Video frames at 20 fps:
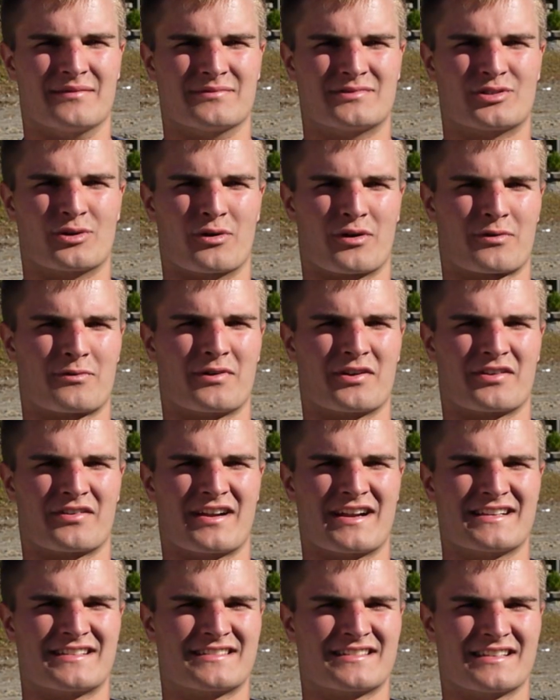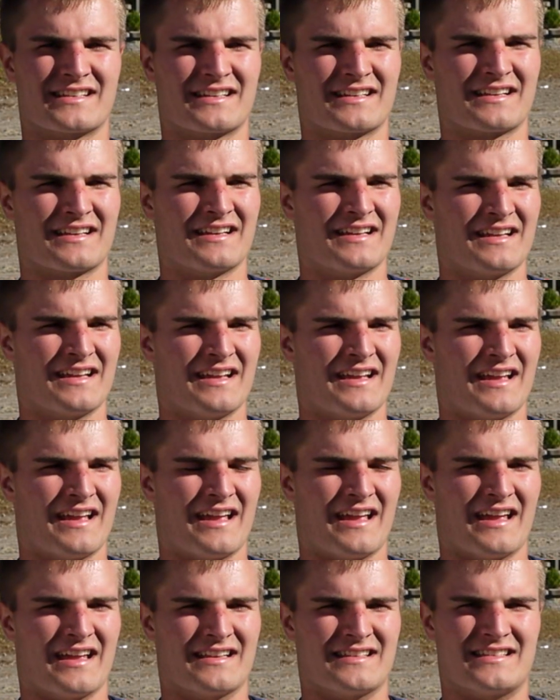Torque One Racing,
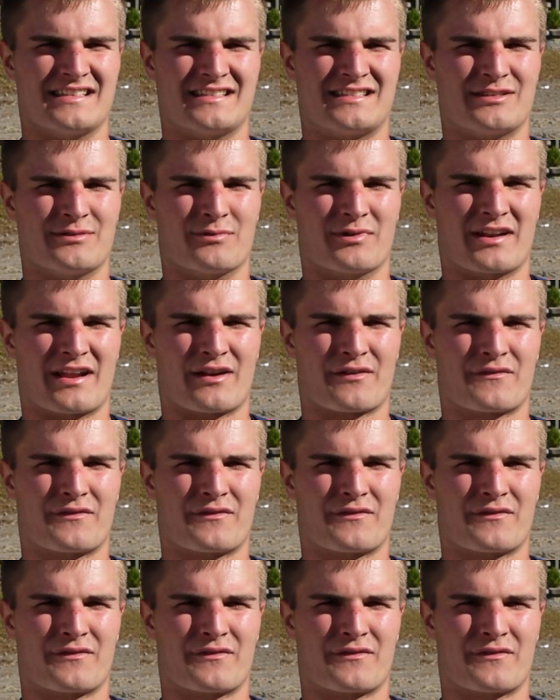and DT1 air